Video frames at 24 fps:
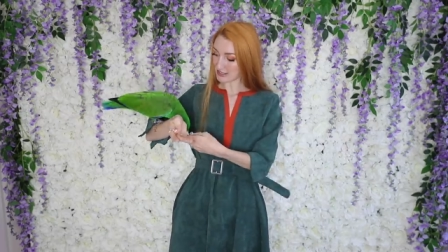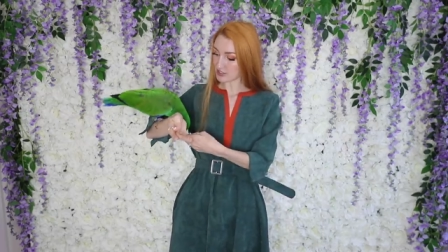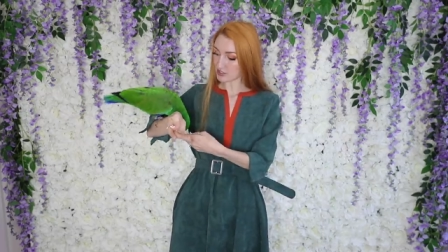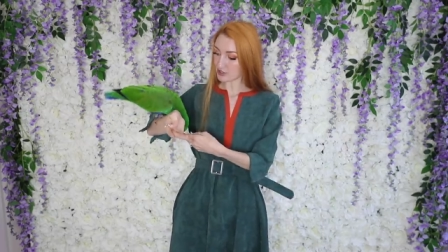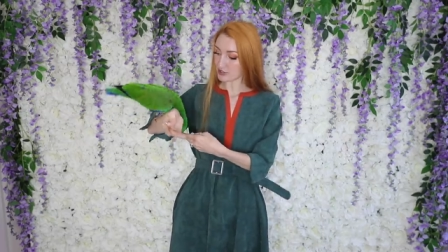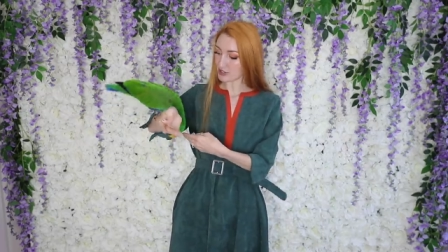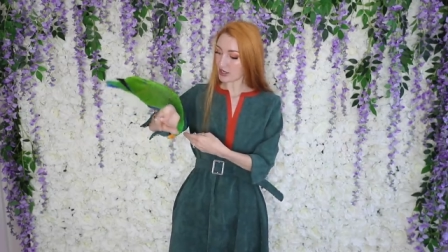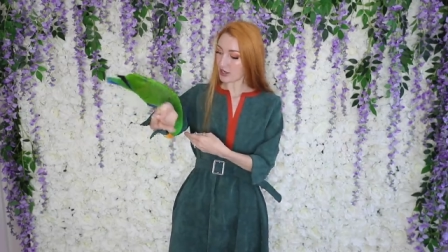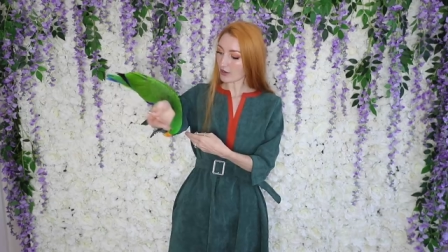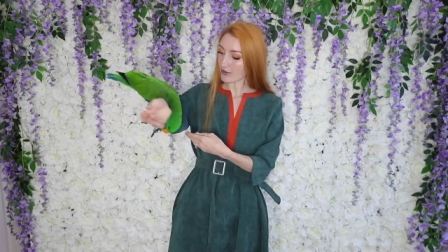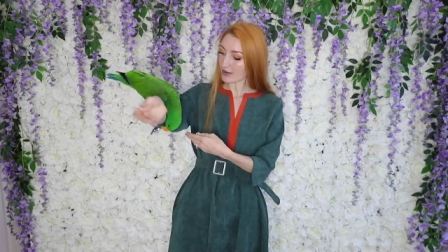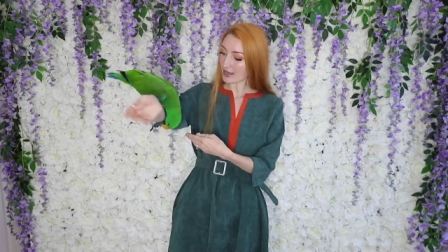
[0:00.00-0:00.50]
so
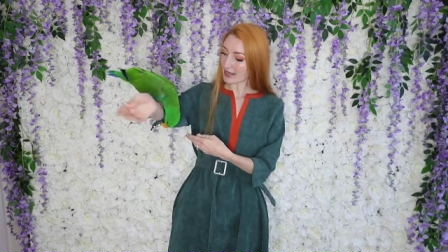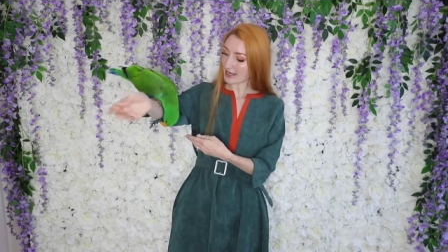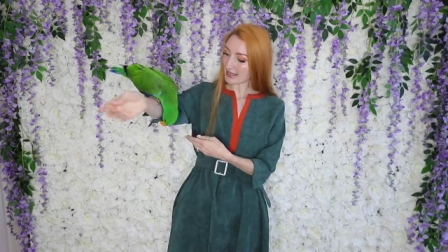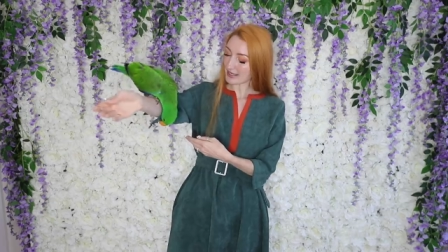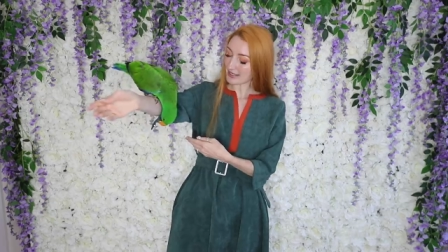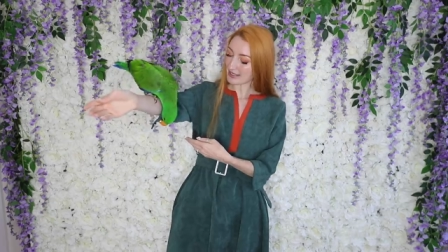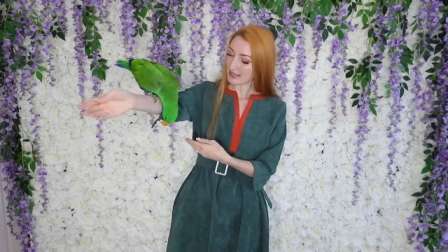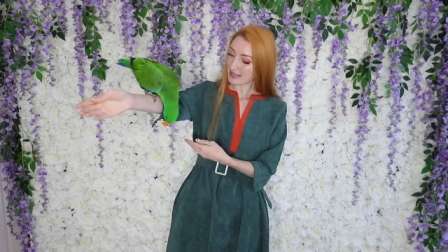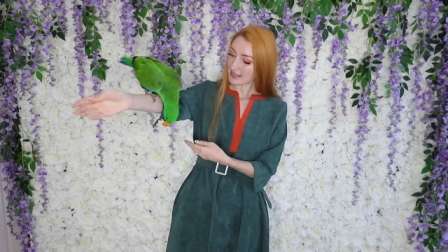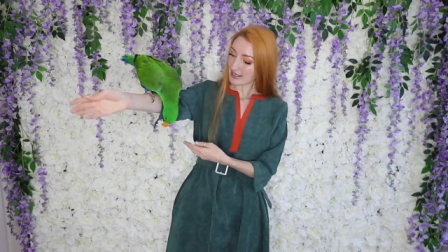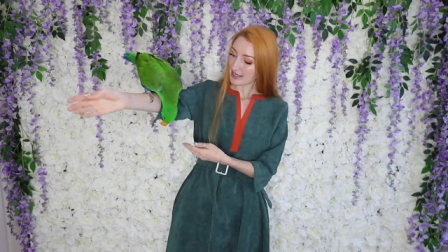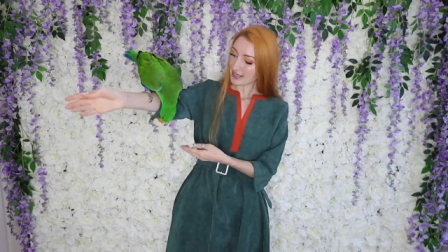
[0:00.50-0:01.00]
now
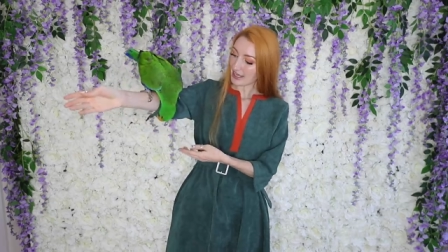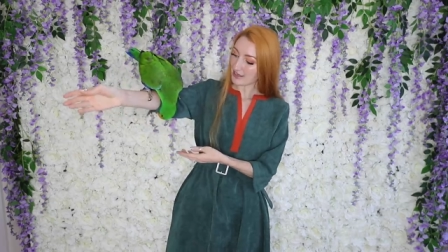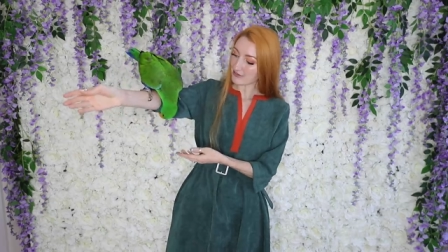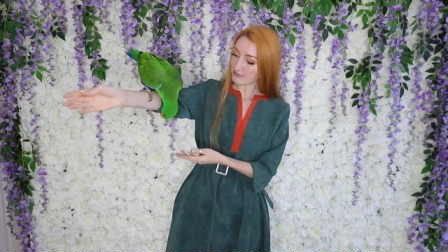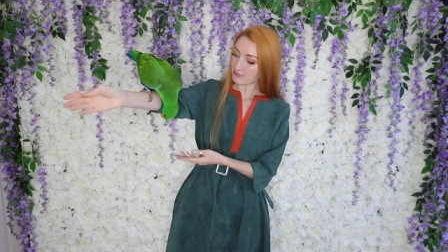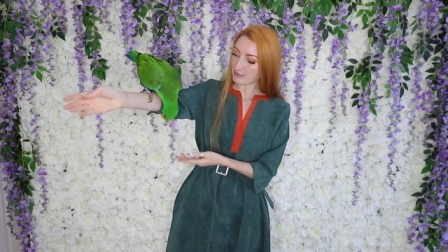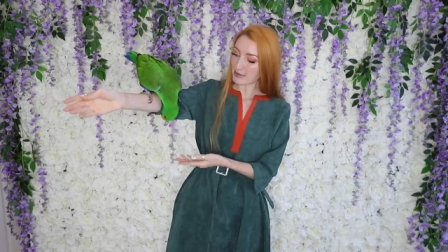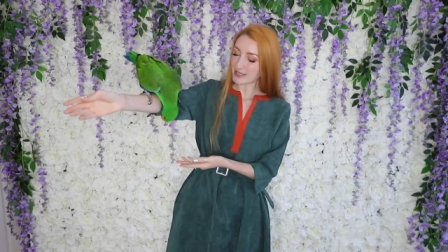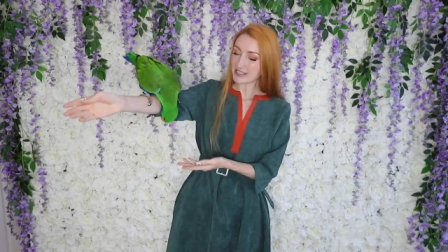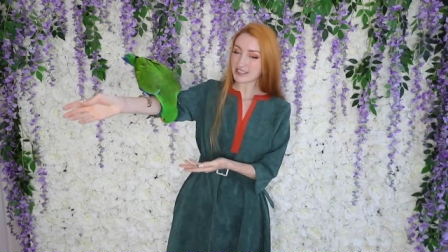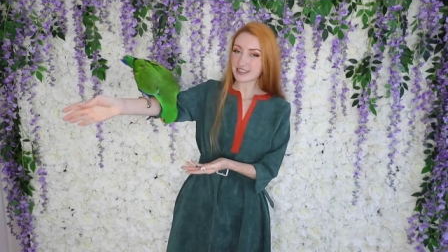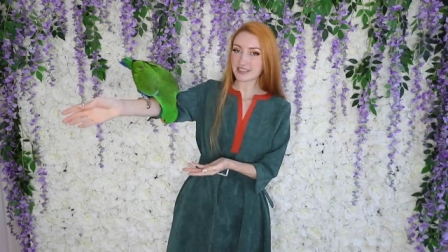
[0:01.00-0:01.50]
I
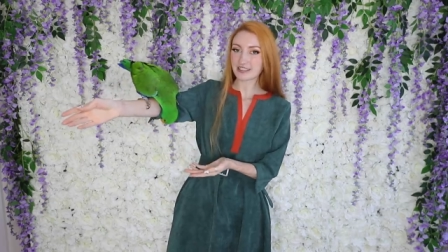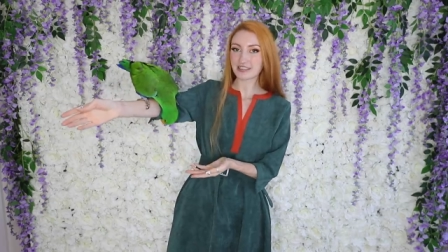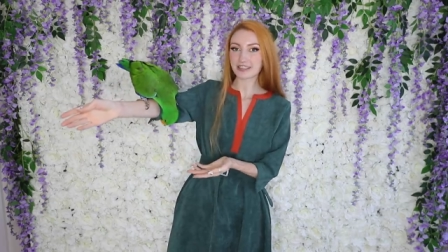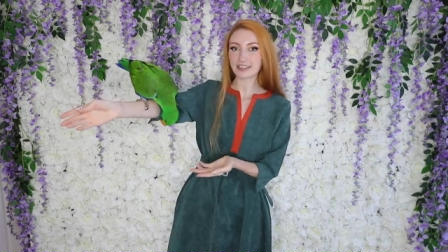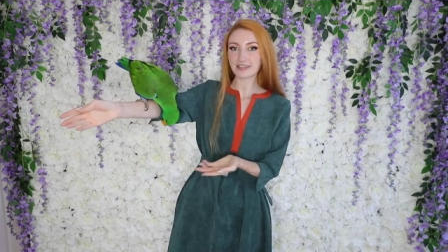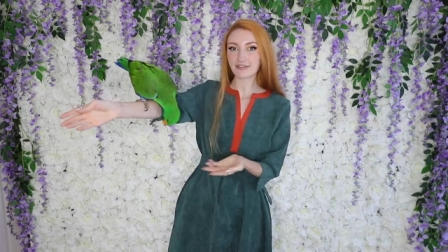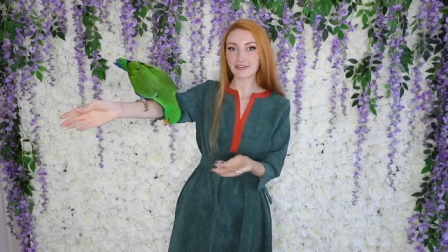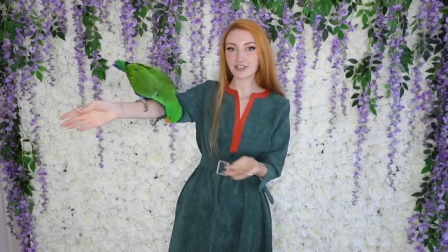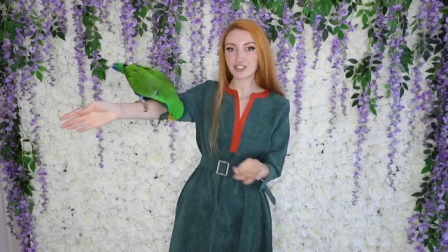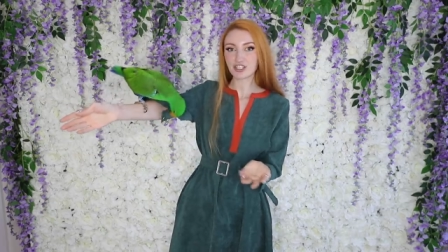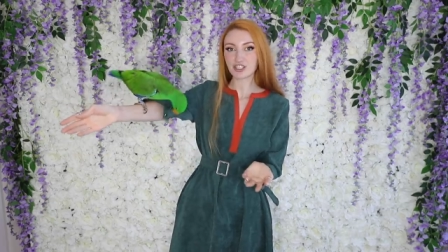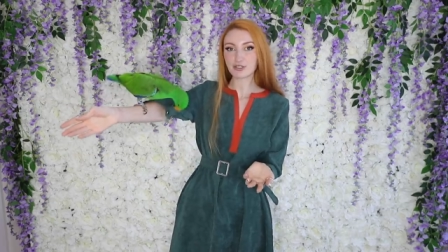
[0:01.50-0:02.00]
have
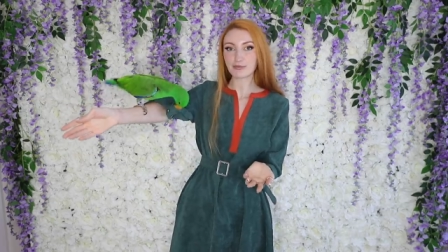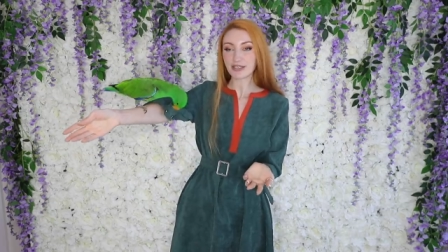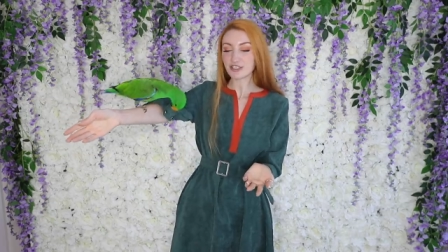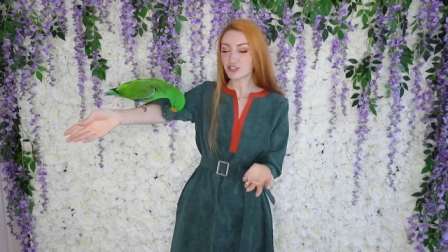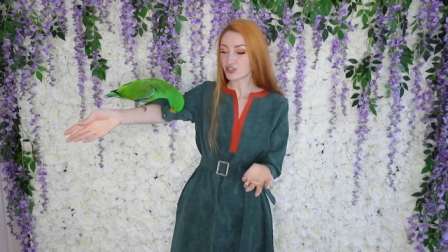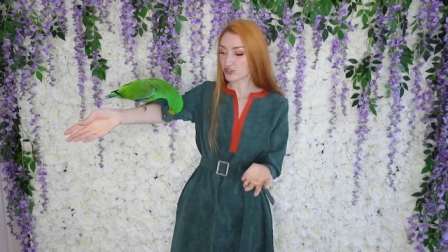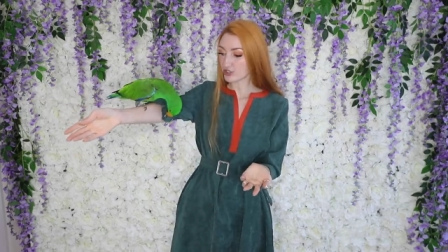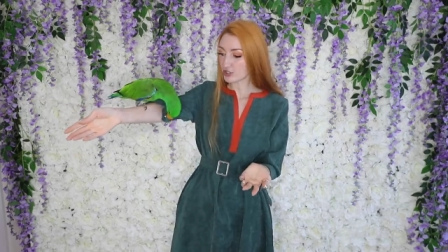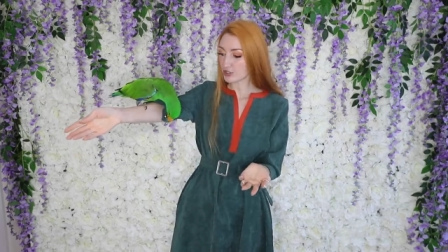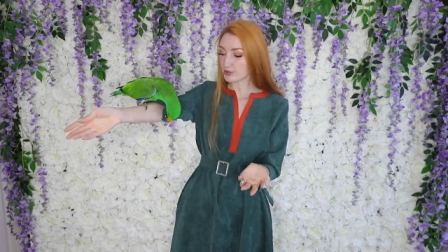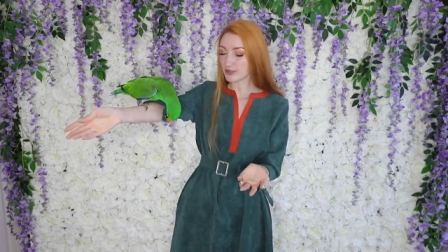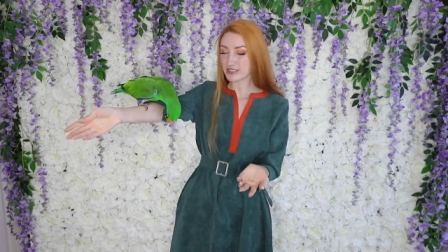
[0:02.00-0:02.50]
basically reached my
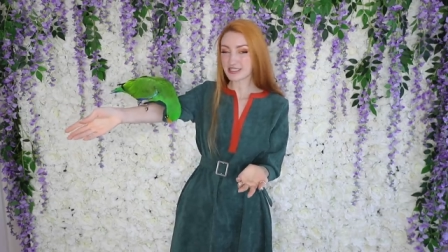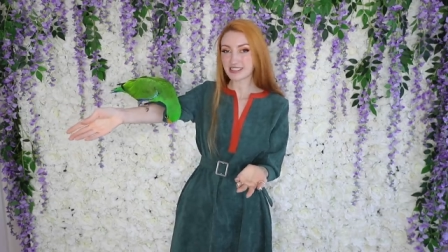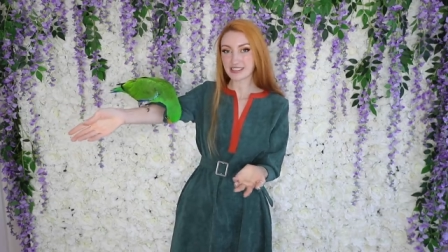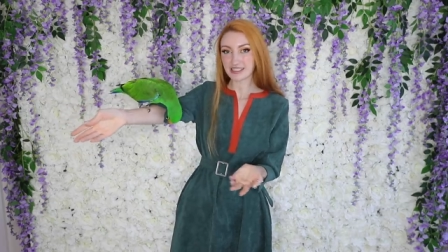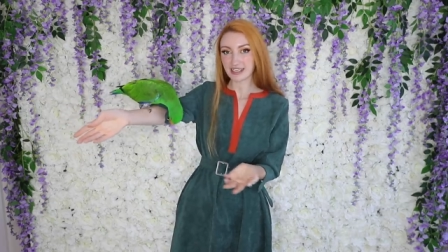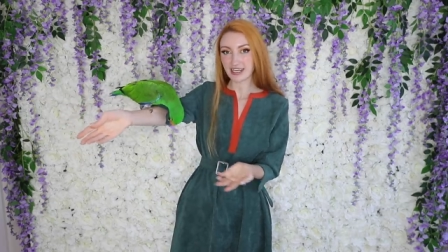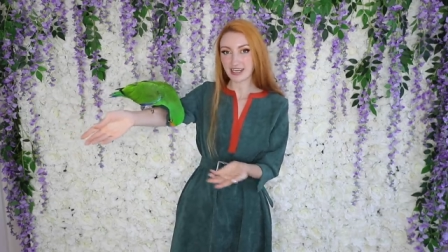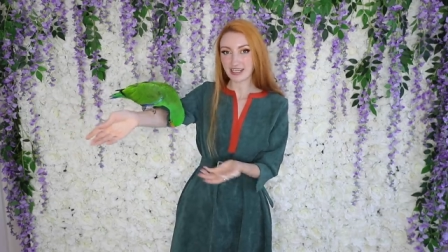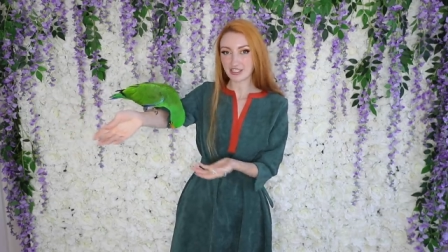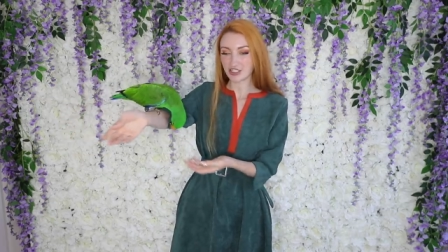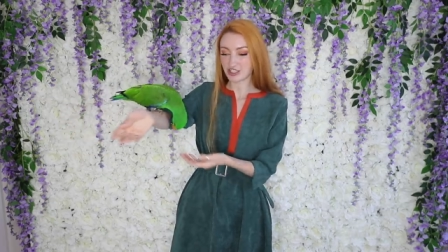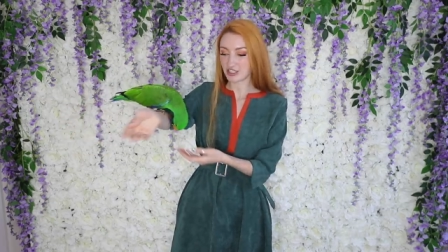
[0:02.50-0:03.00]
truest
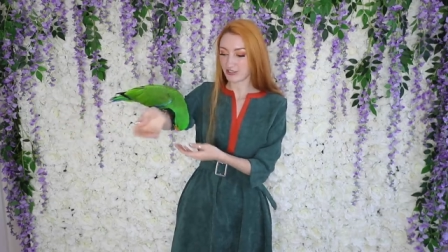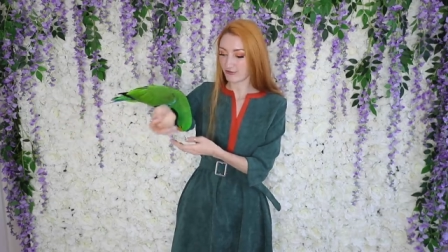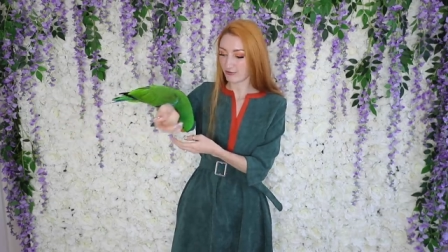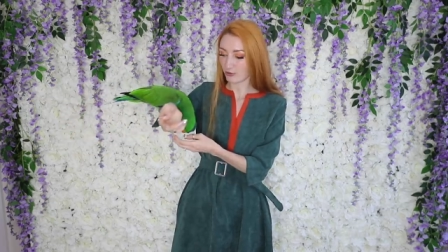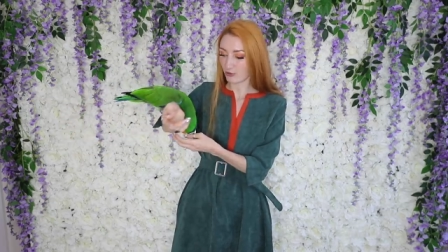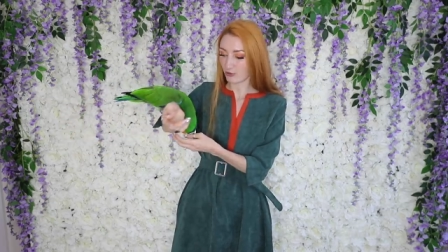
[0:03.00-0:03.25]
Archie